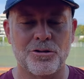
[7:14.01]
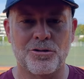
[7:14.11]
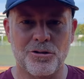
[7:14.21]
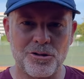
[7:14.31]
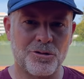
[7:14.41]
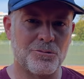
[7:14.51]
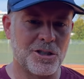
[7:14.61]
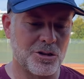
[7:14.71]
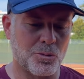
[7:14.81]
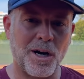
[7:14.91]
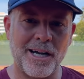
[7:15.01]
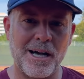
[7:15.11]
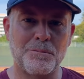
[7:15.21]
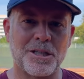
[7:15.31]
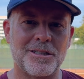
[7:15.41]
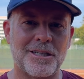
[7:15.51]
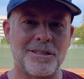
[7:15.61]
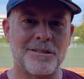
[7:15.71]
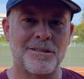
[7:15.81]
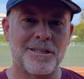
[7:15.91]
So those are the reasons why I play
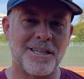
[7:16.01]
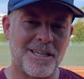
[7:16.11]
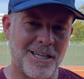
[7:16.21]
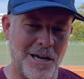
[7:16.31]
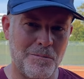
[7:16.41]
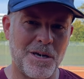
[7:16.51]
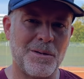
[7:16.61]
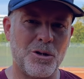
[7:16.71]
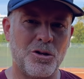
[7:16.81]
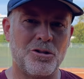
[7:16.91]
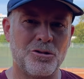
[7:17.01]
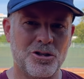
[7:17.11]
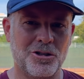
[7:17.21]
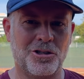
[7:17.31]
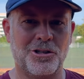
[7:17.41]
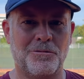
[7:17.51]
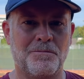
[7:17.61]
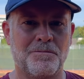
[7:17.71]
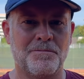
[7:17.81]
tennis, and maybe you should too.